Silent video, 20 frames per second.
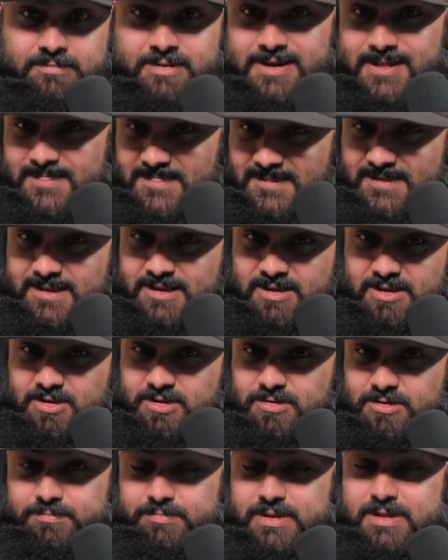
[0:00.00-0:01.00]
I think it
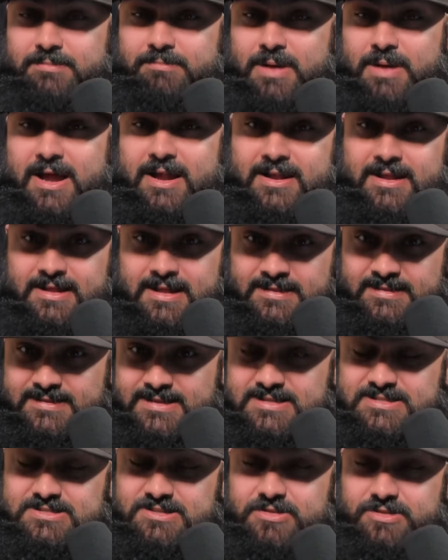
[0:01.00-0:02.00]
could be by at
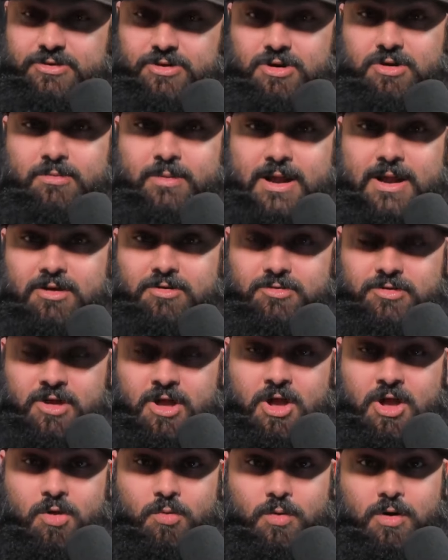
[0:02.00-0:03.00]
least the third round
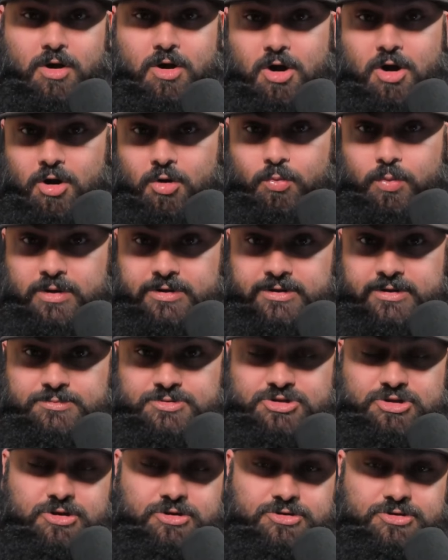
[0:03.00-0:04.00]
where Carl
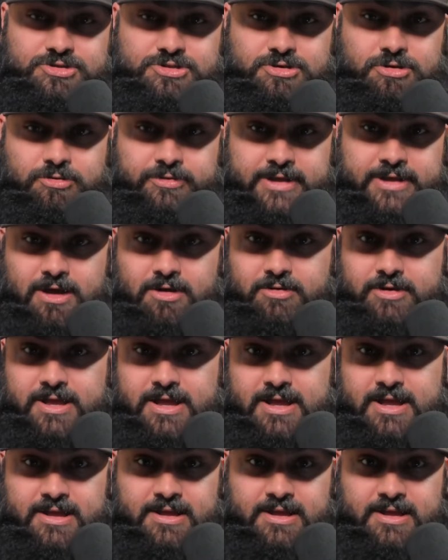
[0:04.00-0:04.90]
Williams start to slow down.